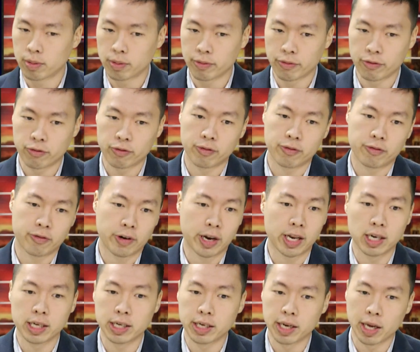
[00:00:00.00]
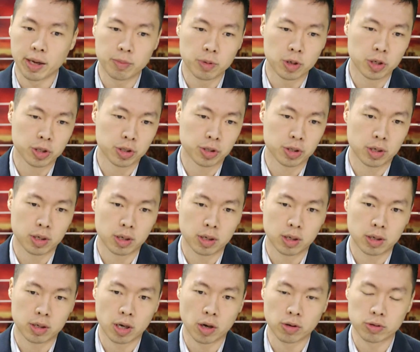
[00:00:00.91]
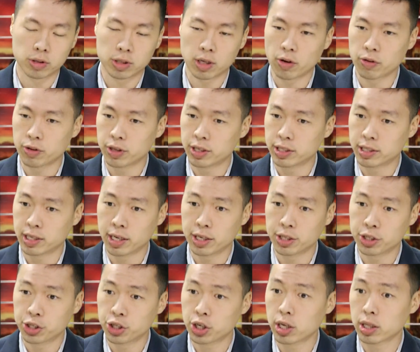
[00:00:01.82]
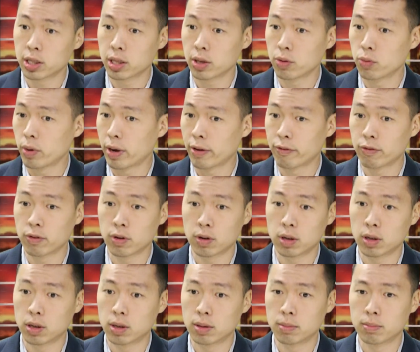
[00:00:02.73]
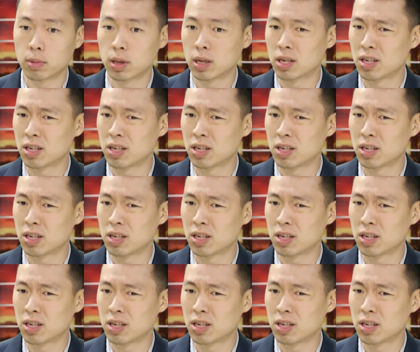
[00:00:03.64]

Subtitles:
friendly neighbors around Southeast Asia, I think we have a